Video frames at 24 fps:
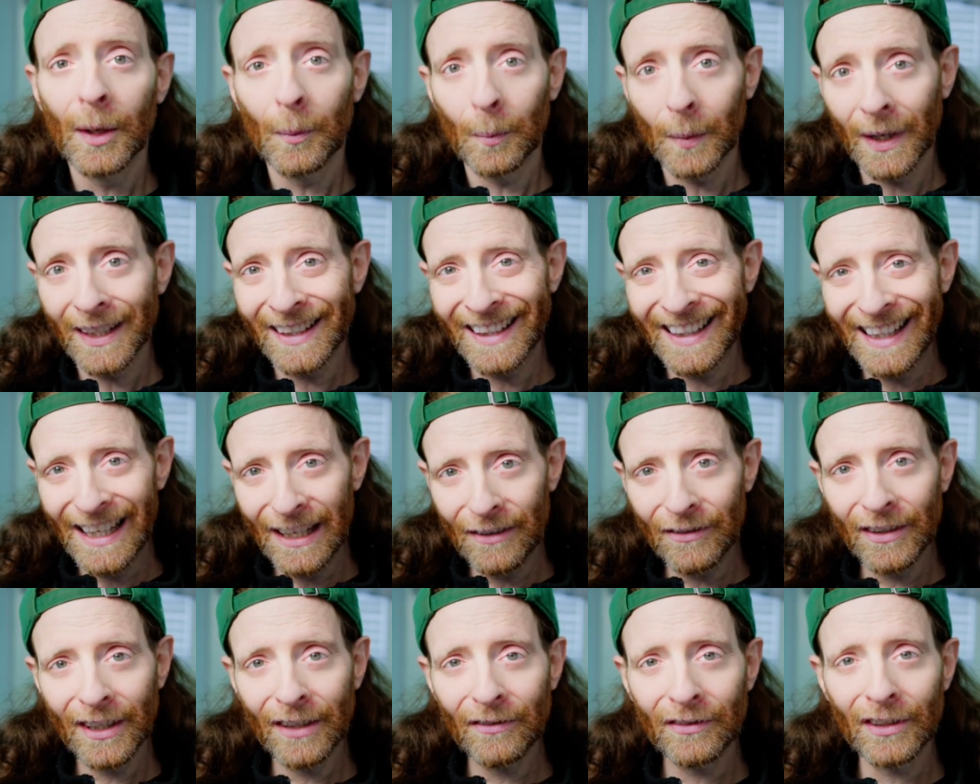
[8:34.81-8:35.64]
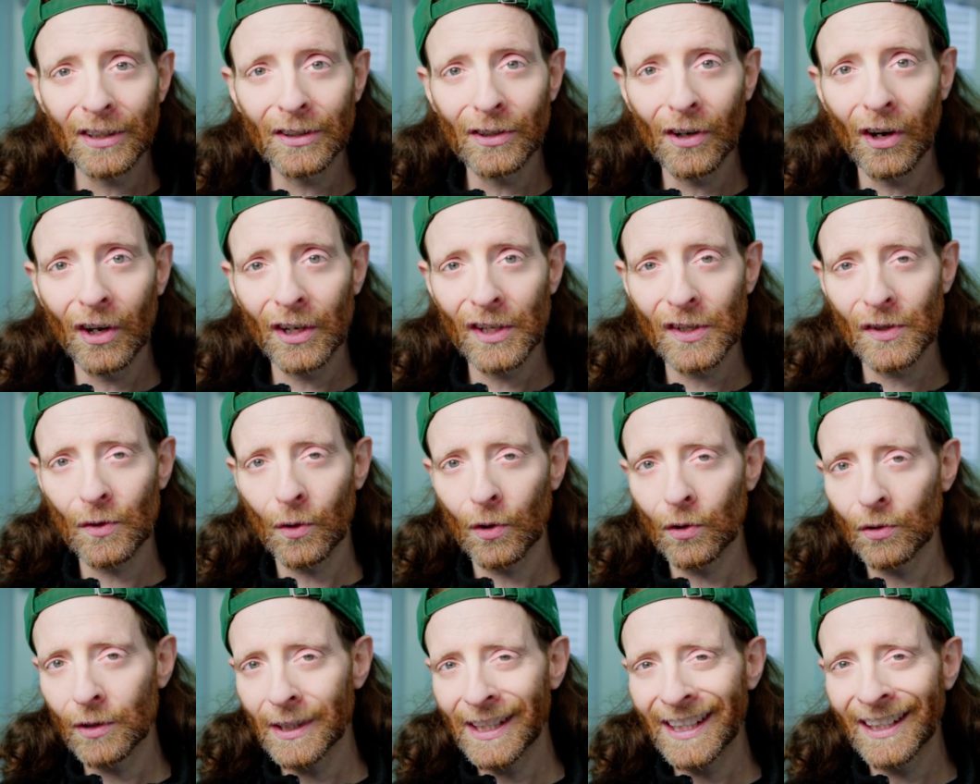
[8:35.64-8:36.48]
But even if the dog is
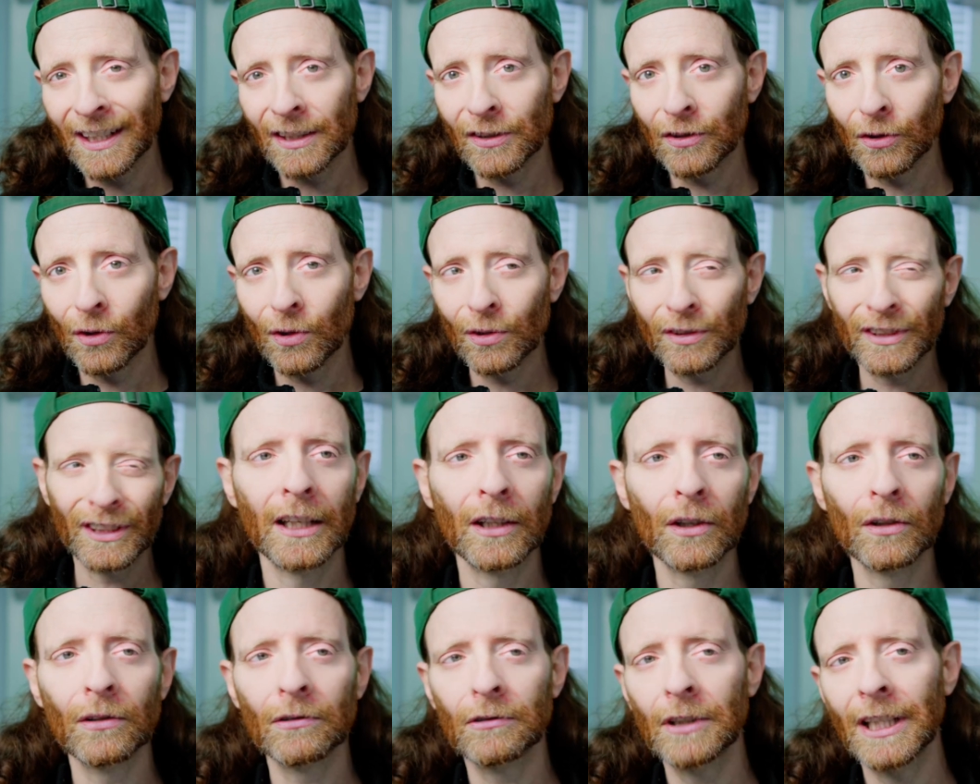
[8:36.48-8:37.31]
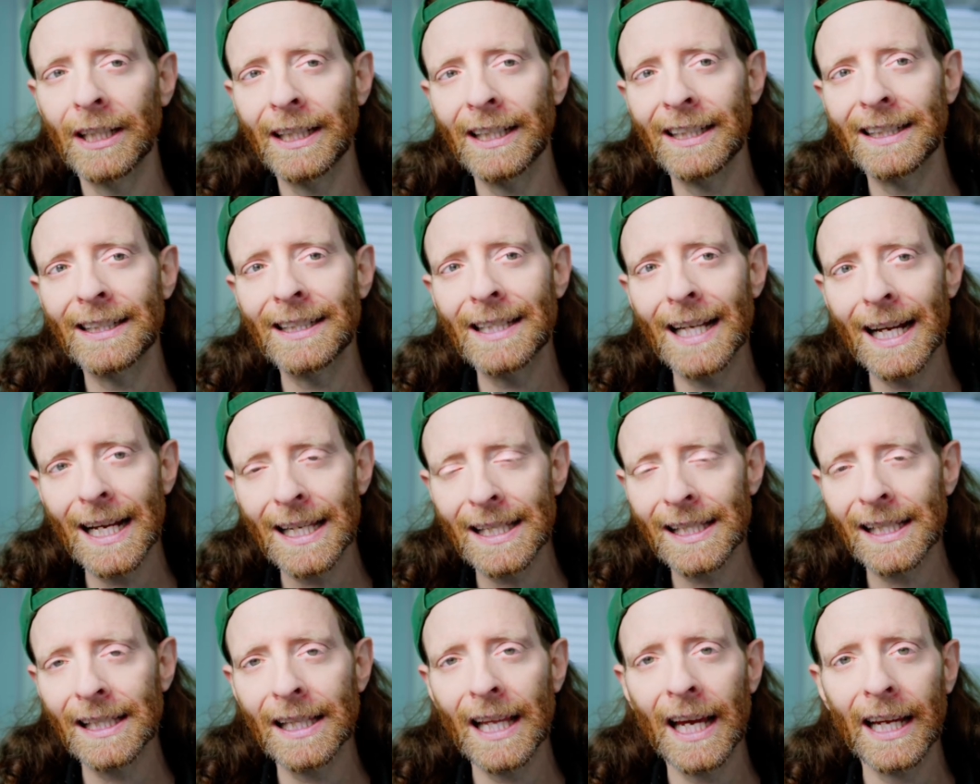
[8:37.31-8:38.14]
already an adult and already
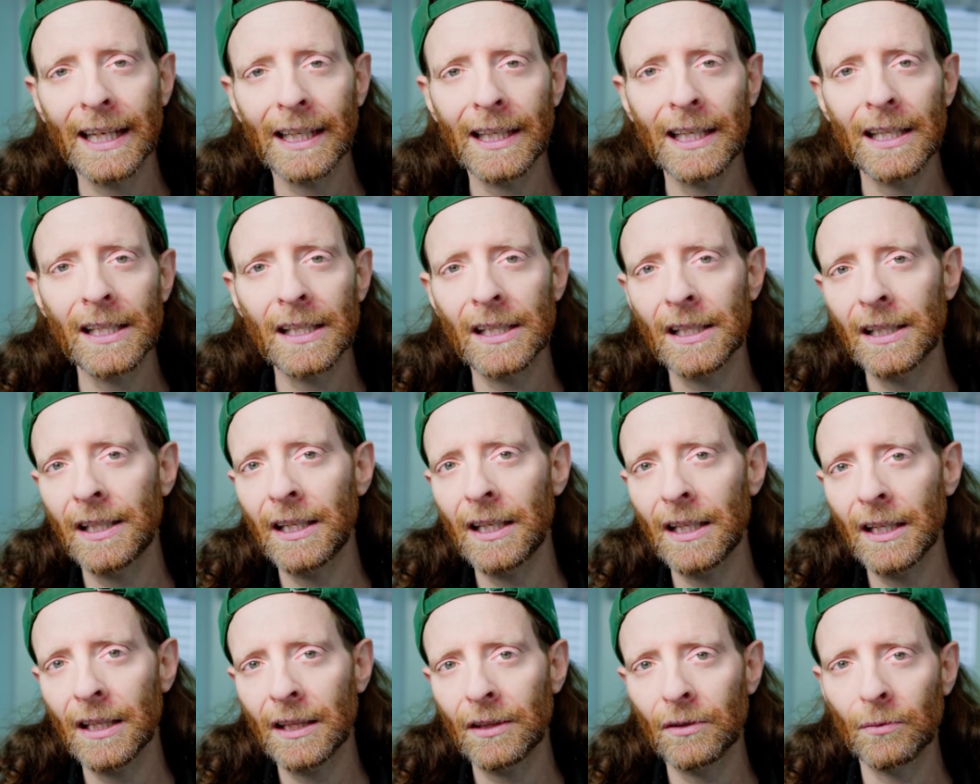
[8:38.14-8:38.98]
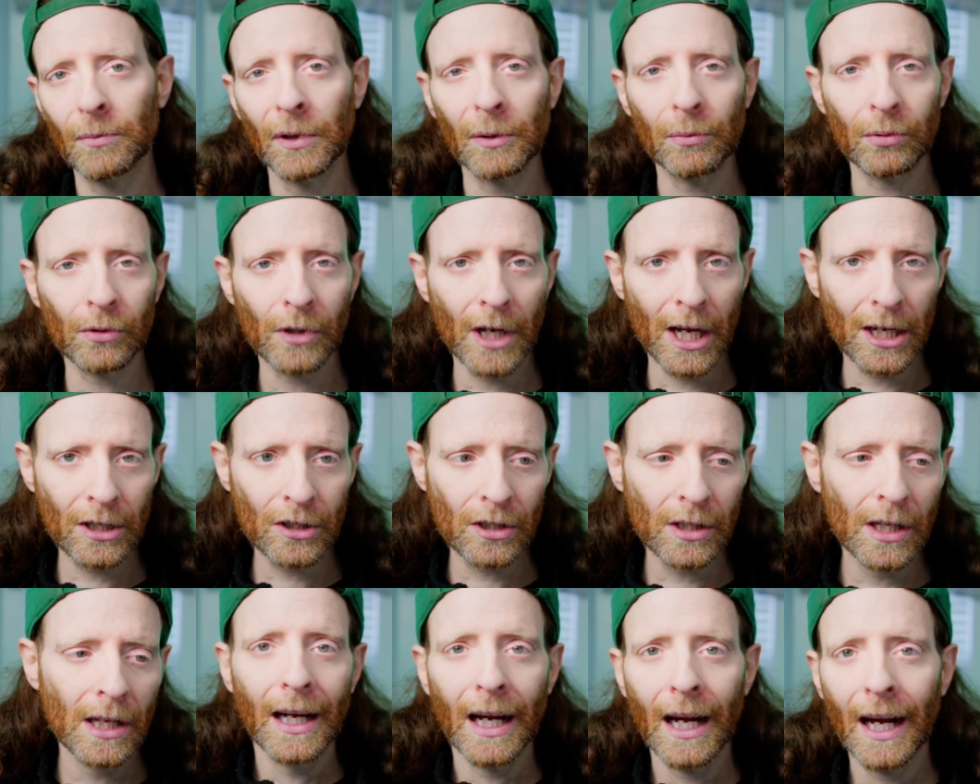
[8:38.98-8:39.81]
doesn't like his teeth to be
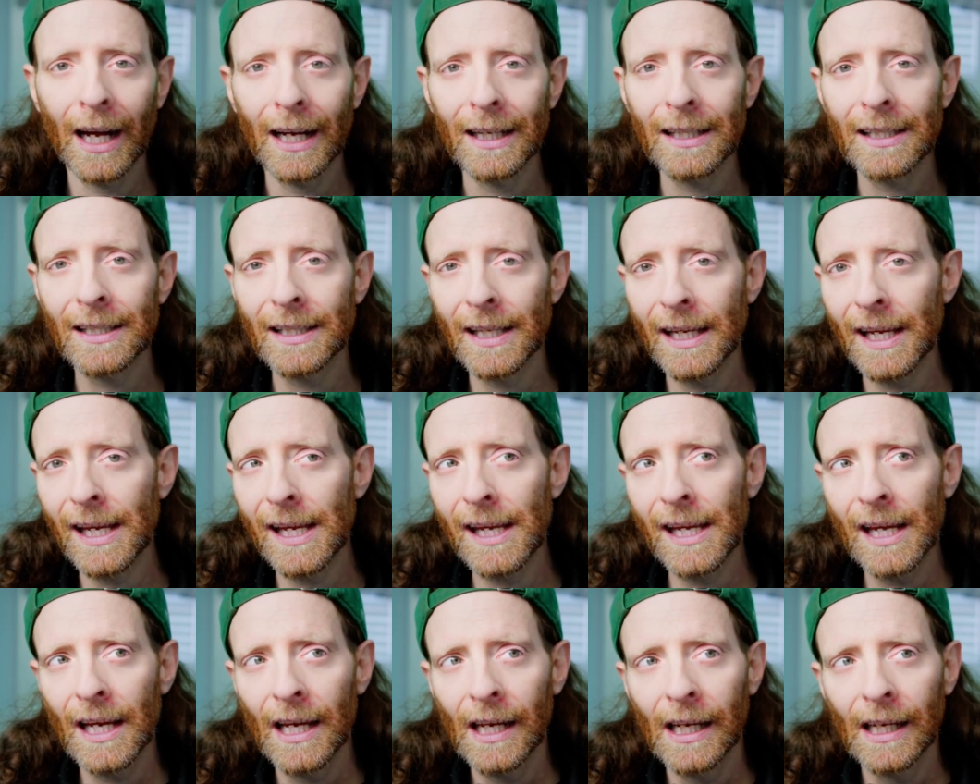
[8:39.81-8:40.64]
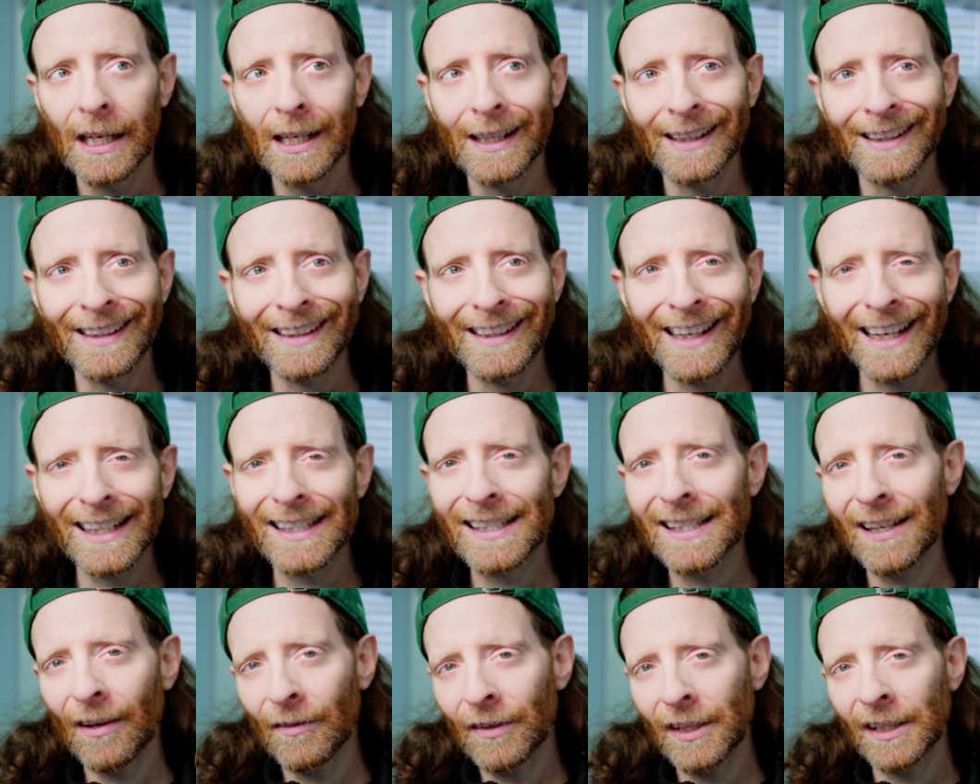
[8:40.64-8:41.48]
brushed, I say get
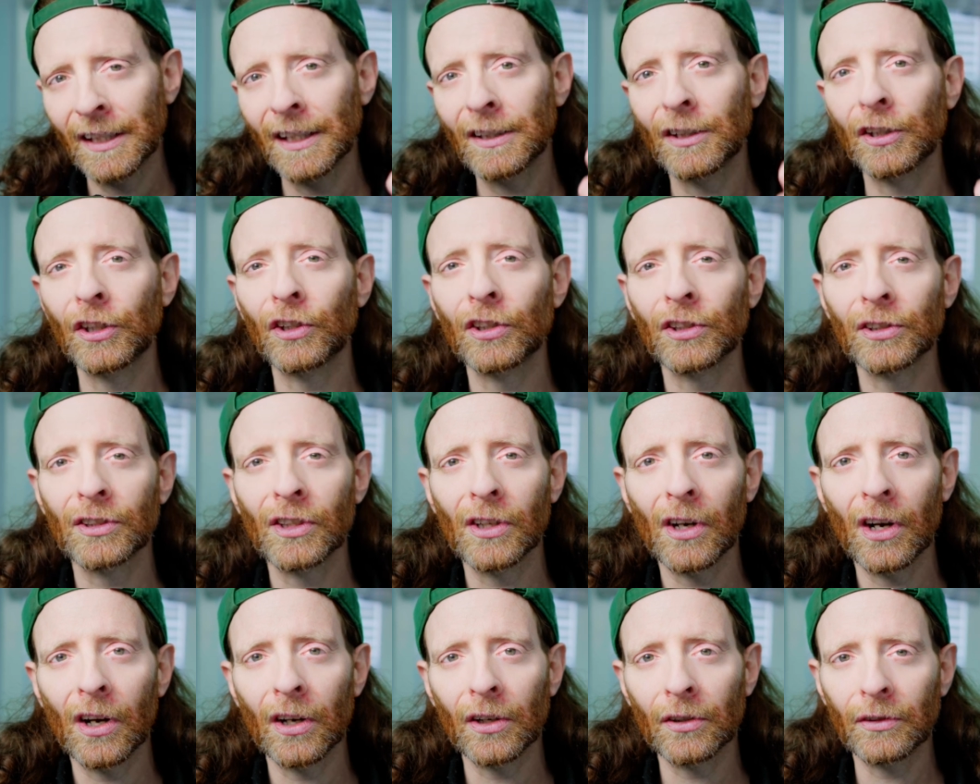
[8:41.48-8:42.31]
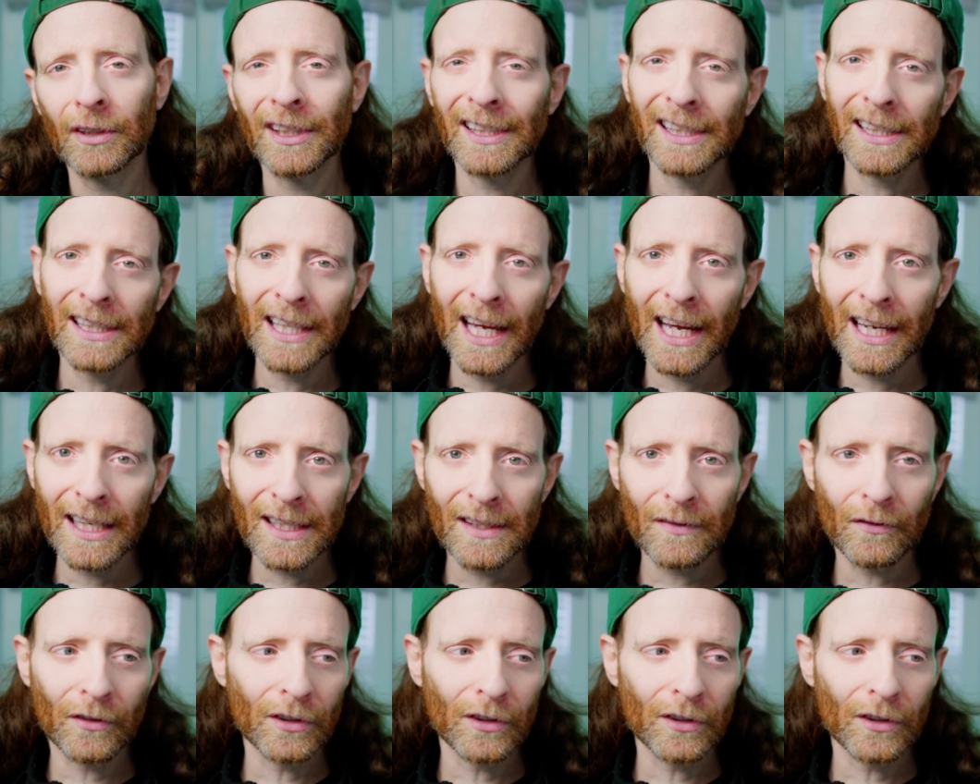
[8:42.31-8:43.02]
something that your dog really likes.